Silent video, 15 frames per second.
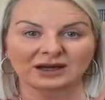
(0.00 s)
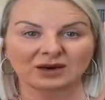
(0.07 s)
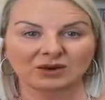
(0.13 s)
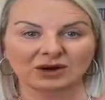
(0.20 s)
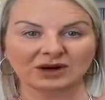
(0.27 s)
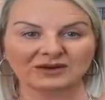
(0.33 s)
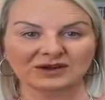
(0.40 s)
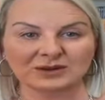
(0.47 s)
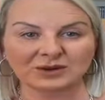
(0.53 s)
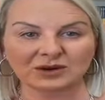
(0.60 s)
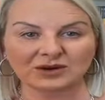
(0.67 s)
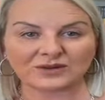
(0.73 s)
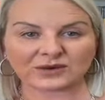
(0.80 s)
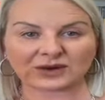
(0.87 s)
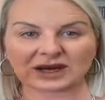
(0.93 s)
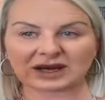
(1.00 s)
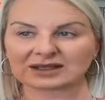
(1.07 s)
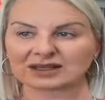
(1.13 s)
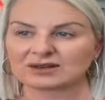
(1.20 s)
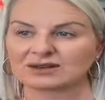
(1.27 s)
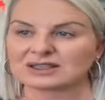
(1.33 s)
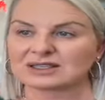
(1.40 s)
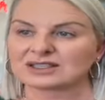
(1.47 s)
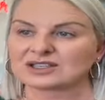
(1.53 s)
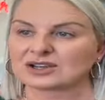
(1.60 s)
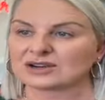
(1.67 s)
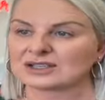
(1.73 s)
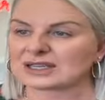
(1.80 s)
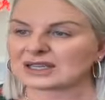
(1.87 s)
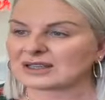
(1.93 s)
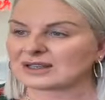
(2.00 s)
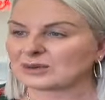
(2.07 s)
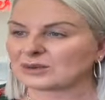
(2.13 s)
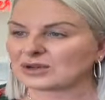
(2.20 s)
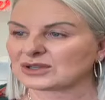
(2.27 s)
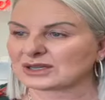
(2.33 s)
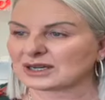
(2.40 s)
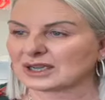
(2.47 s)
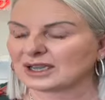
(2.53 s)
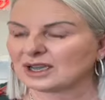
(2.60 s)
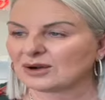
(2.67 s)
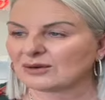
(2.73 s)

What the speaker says: one of his beautiful cards here, and this is don't take anything personally.